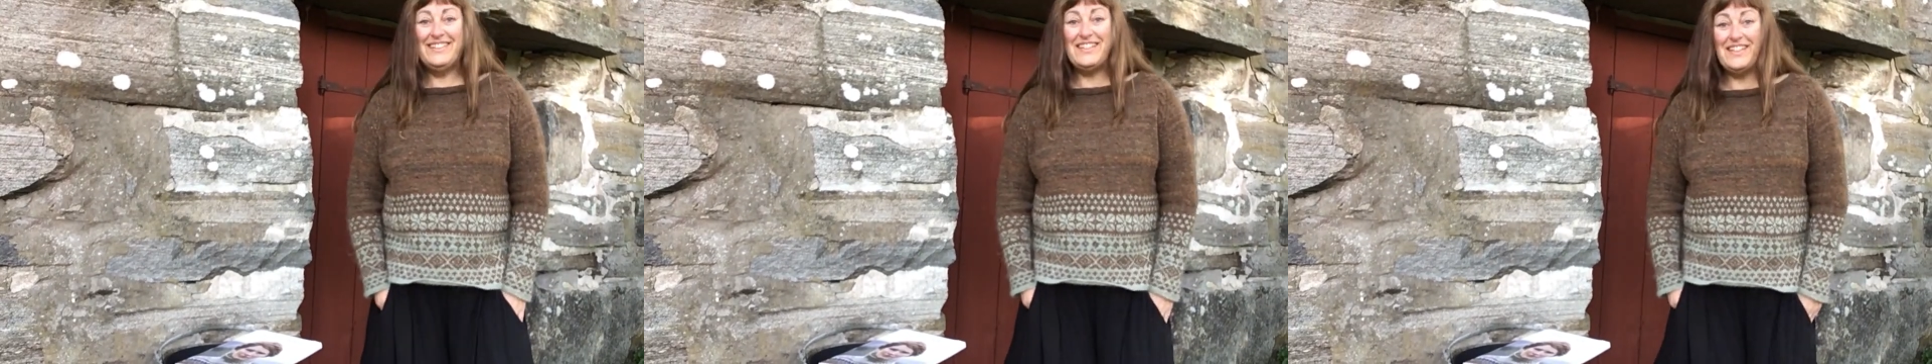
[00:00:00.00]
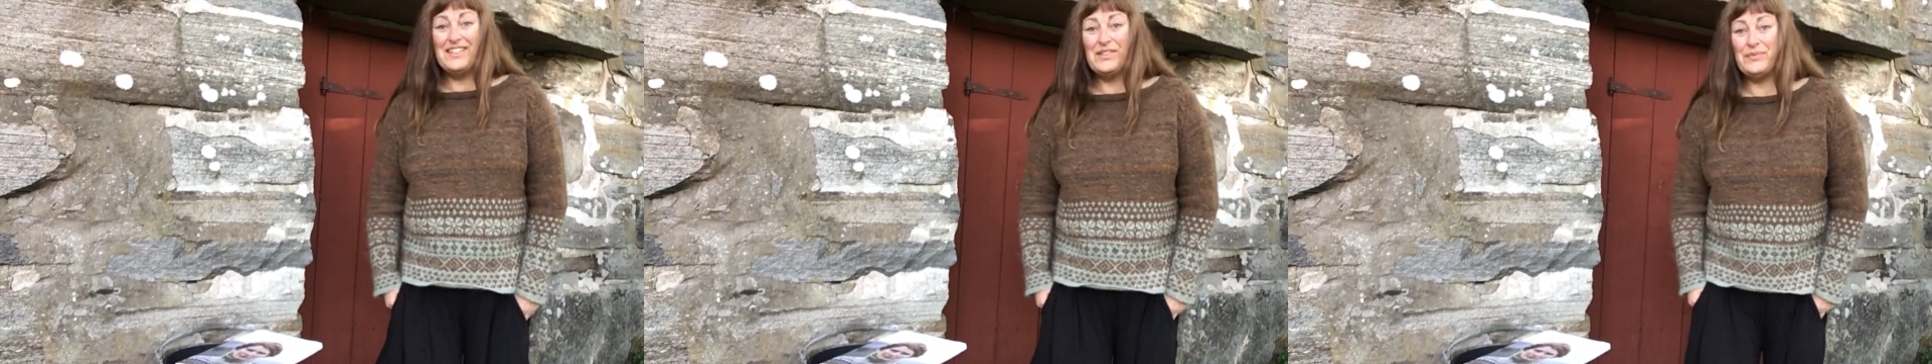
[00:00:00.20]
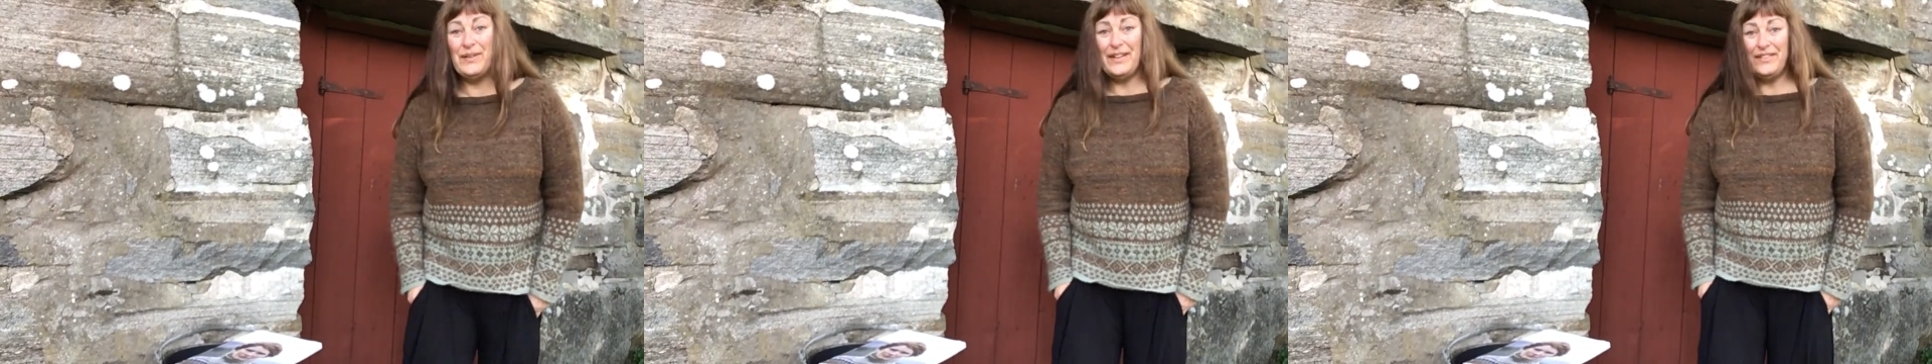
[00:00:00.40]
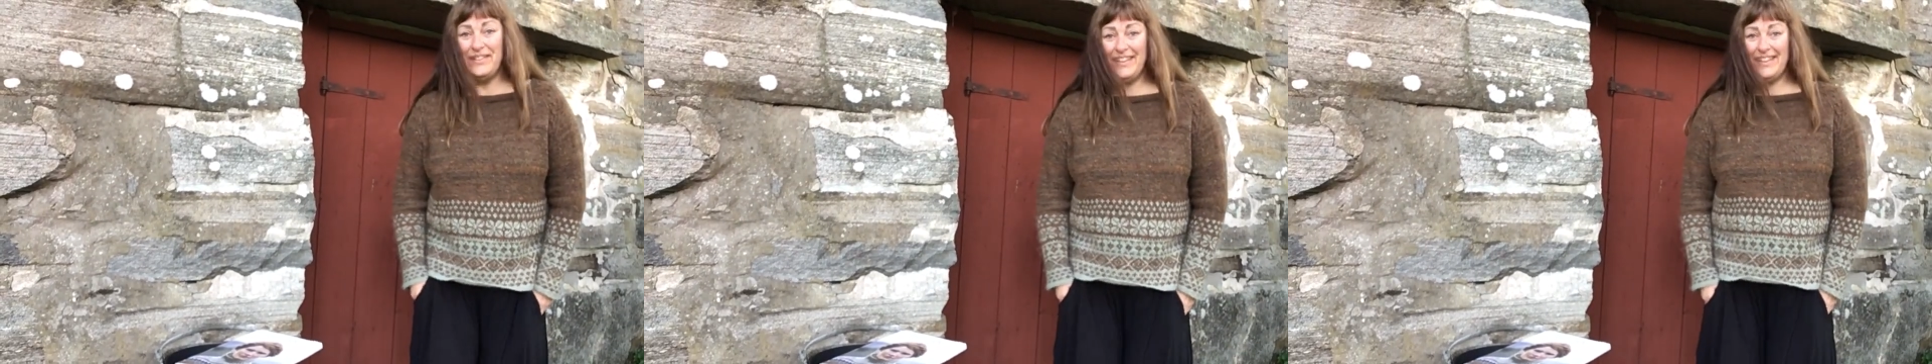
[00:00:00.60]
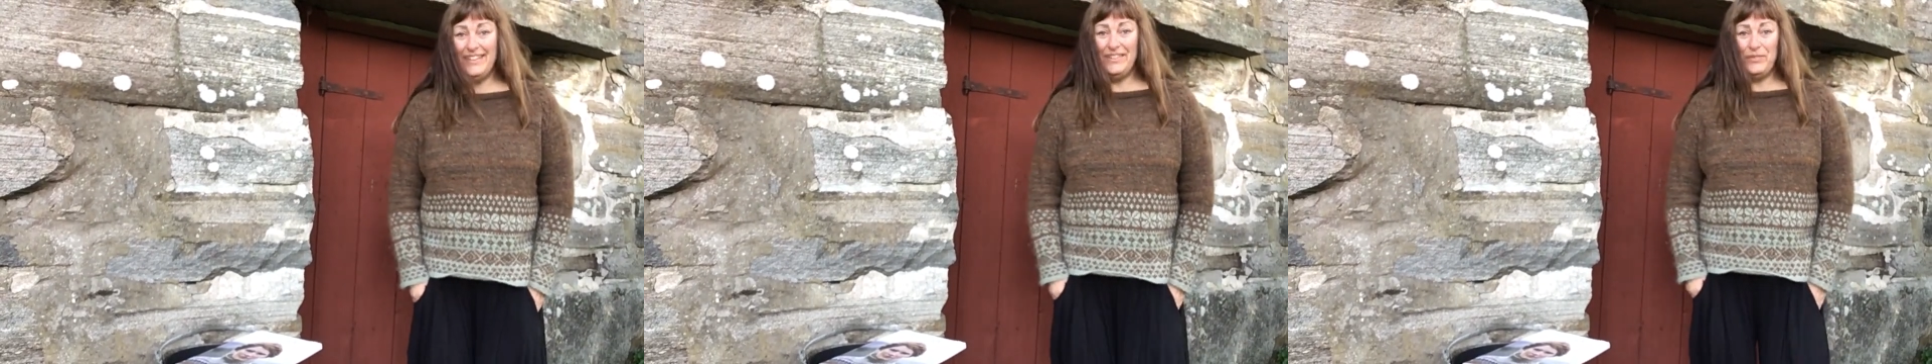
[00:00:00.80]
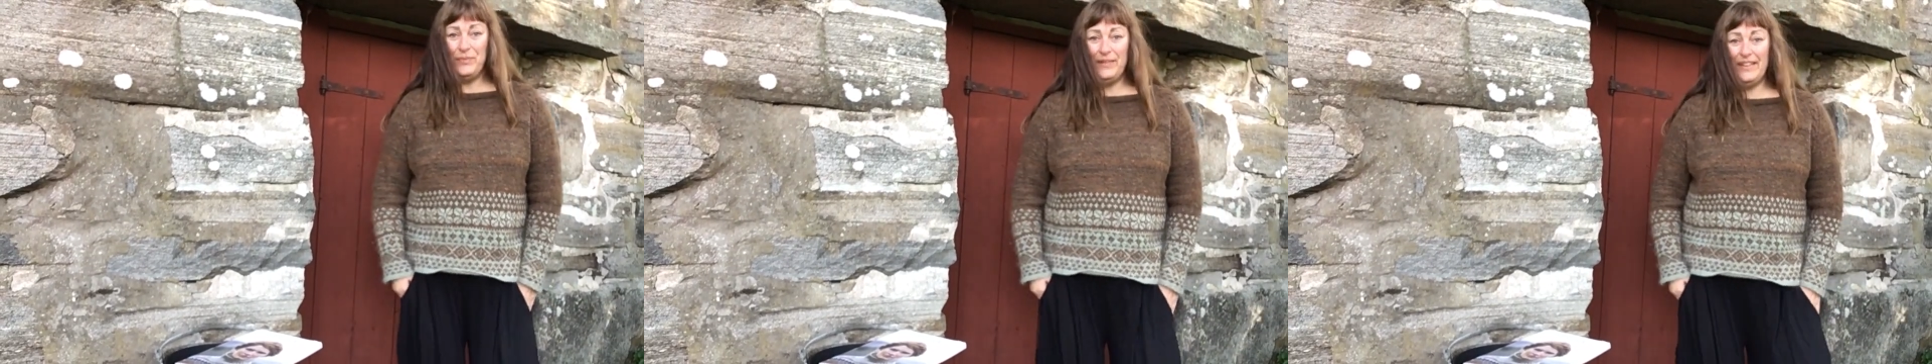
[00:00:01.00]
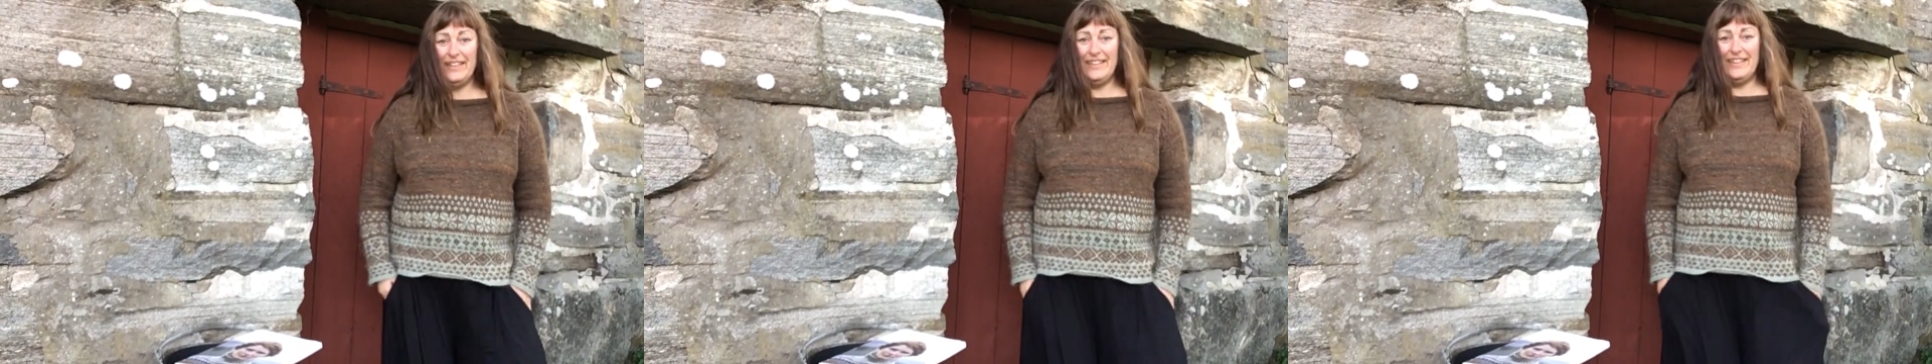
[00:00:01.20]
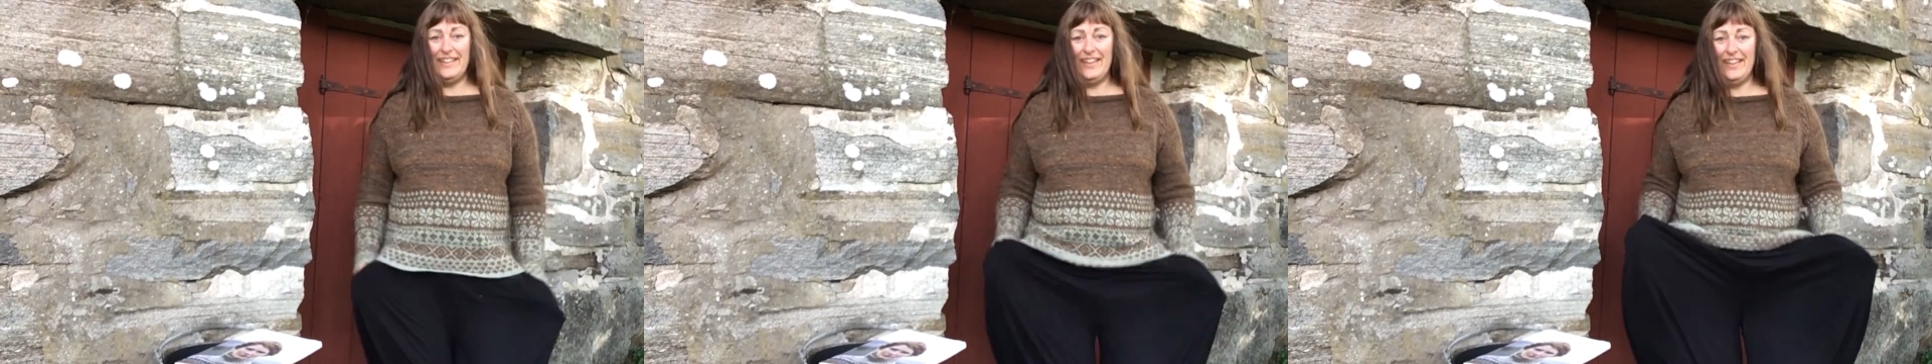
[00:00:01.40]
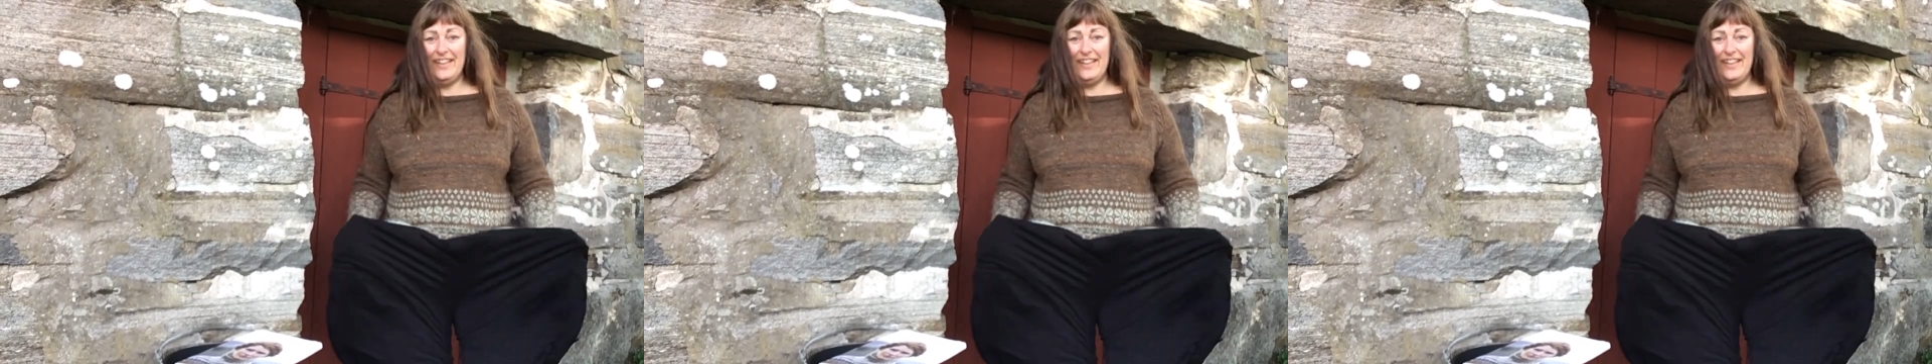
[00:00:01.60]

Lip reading: just wearing it with